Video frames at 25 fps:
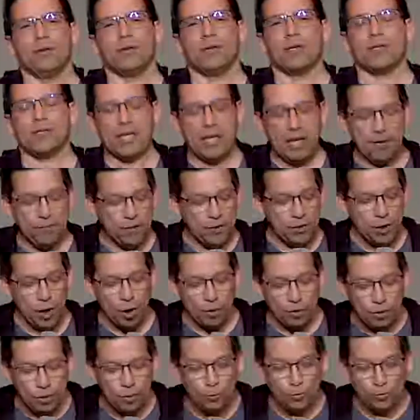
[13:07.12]
Because even
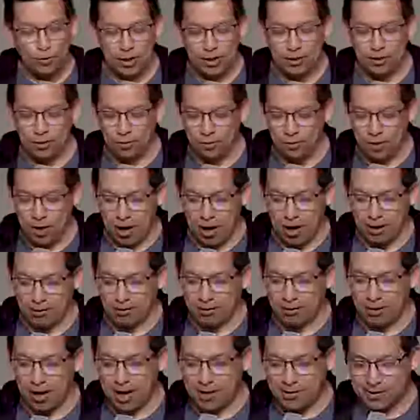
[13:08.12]
though you think you're not,
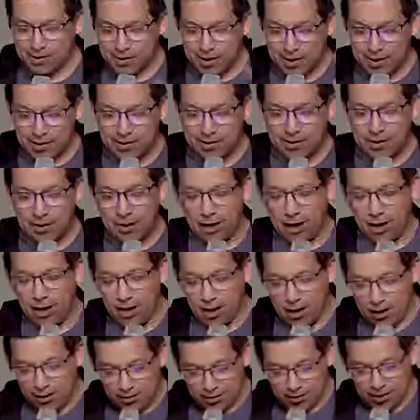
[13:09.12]
God says
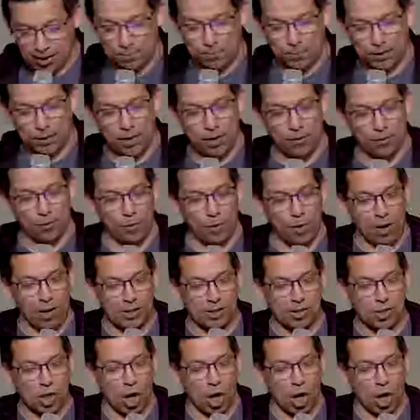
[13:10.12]
something otherwise.